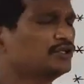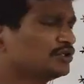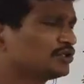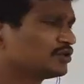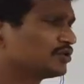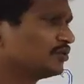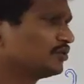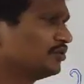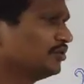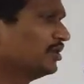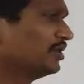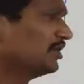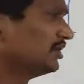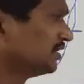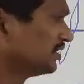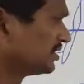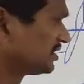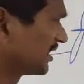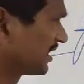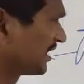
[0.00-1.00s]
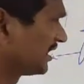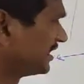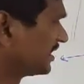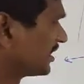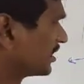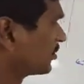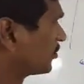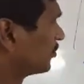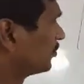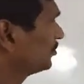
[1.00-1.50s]
So
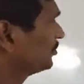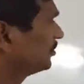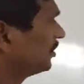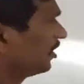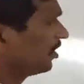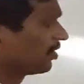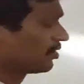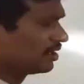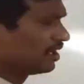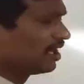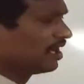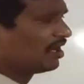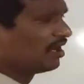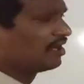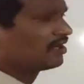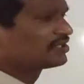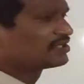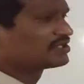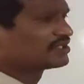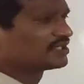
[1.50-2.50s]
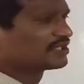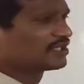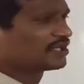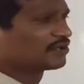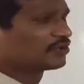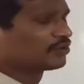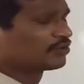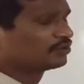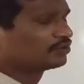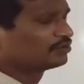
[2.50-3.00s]
secondary growth or the
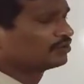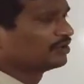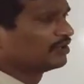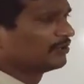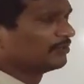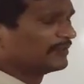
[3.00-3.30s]
horizontal growth